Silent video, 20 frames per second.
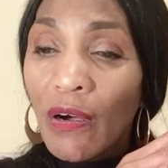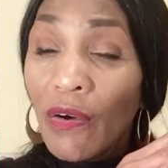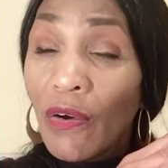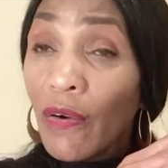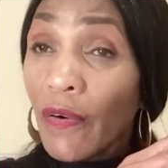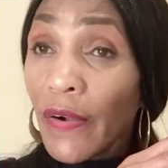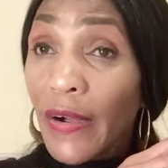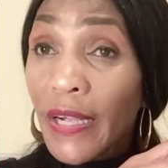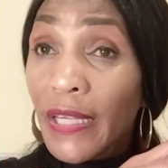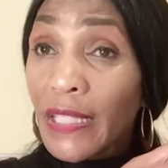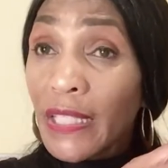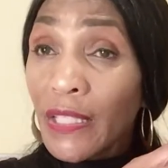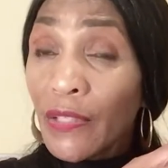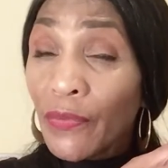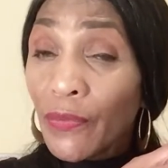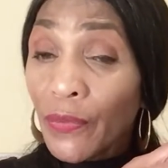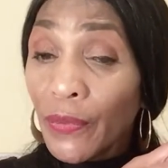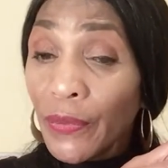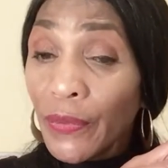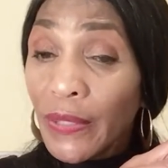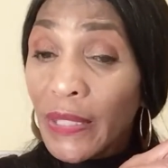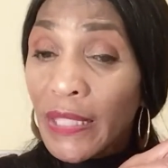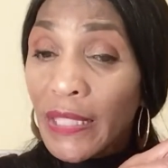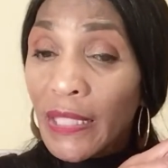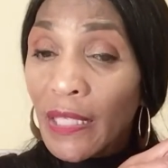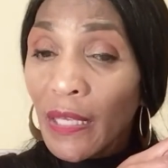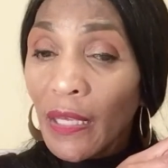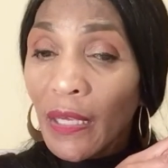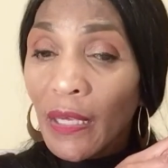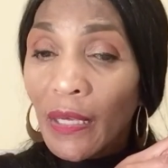orris
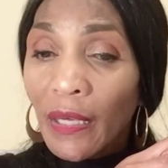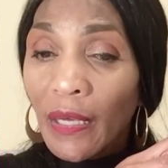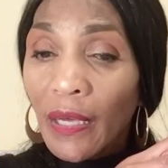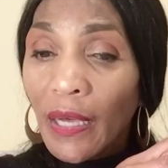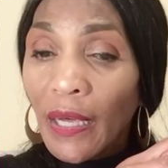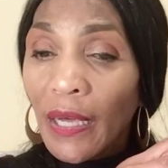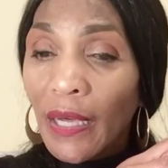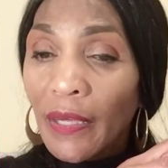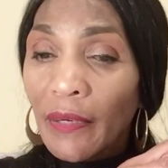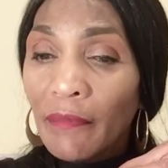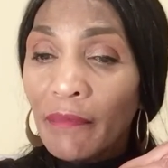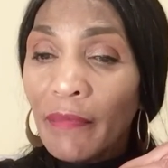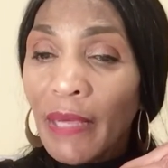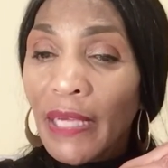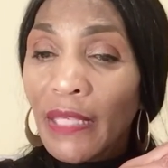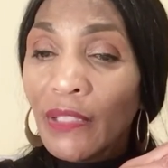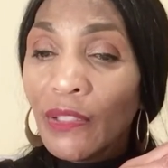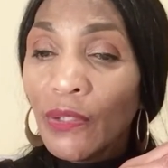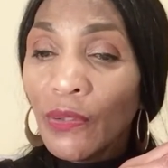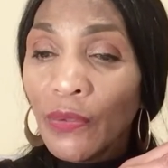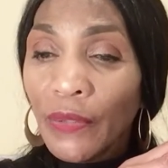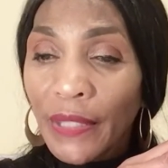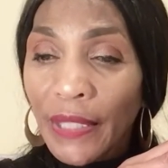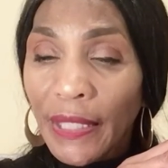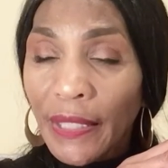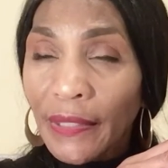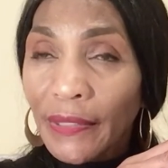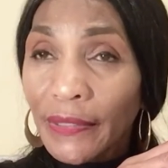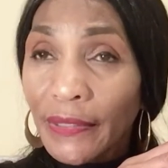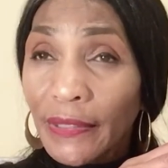roots, and
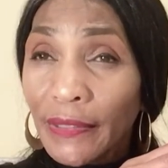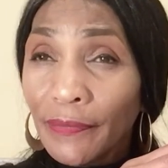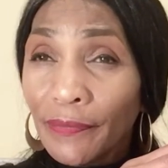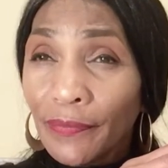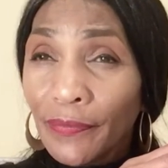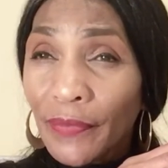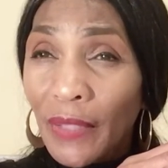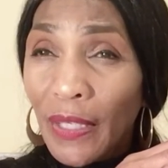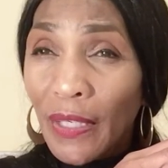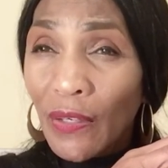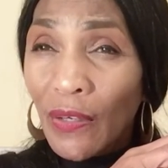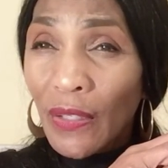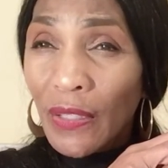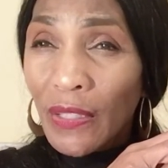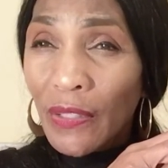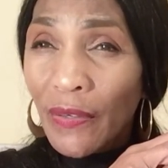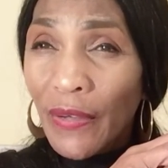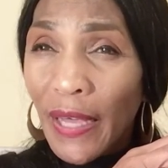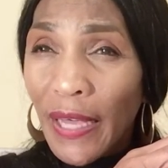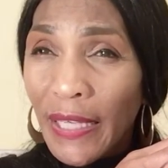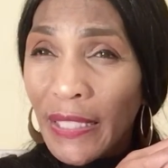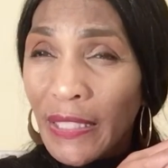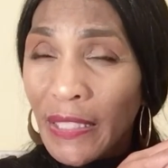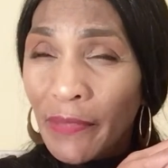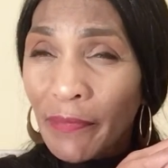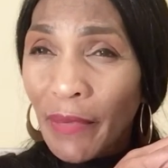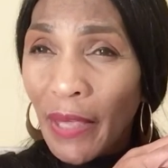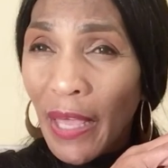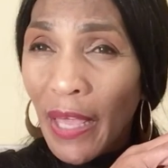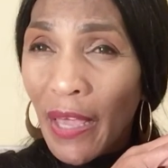magnolias. And also has
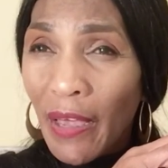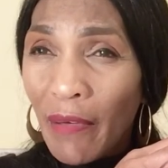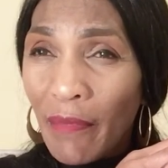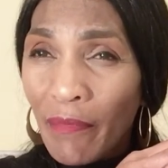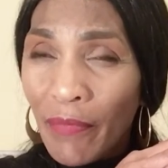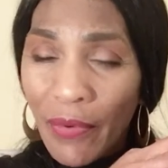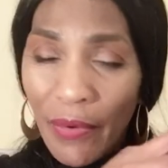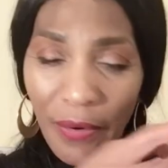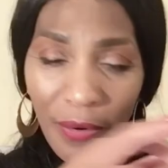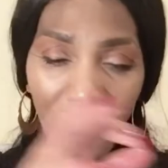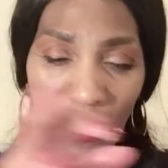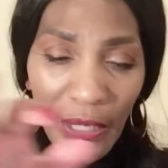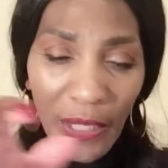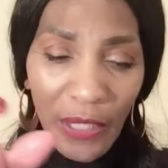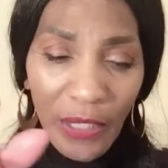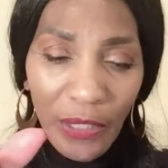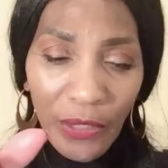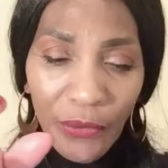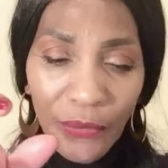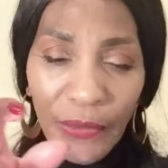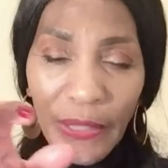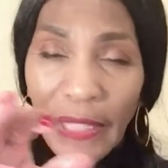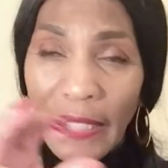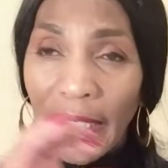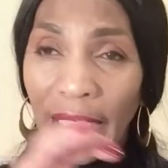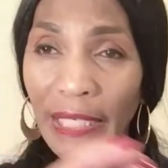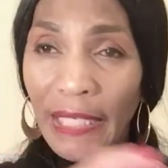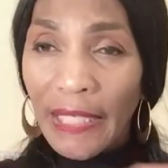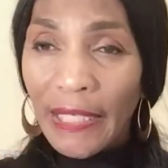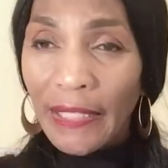some amber included
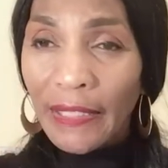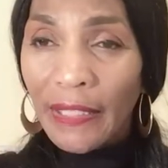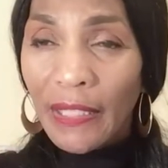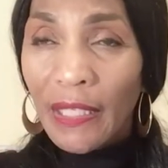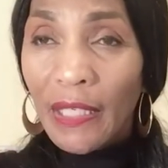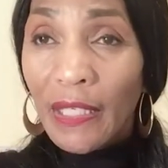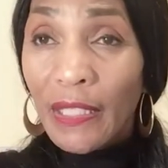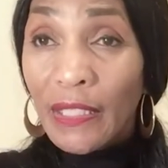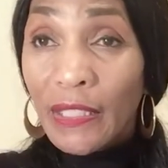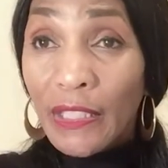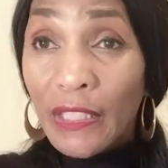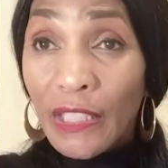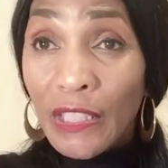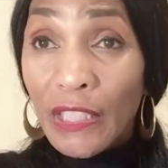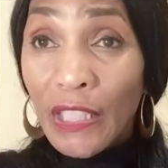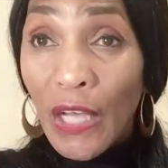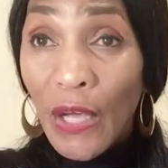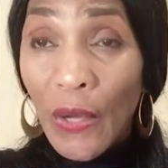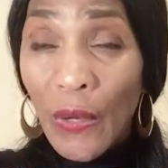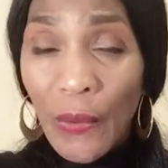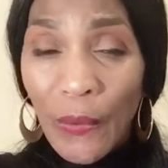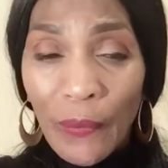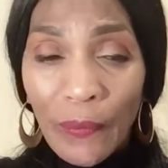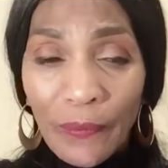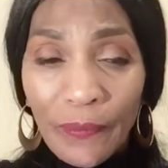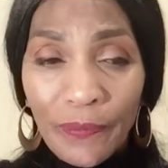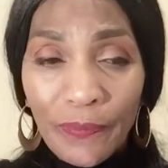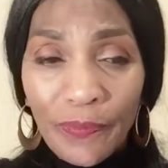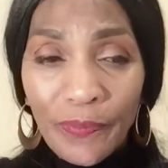in it. So,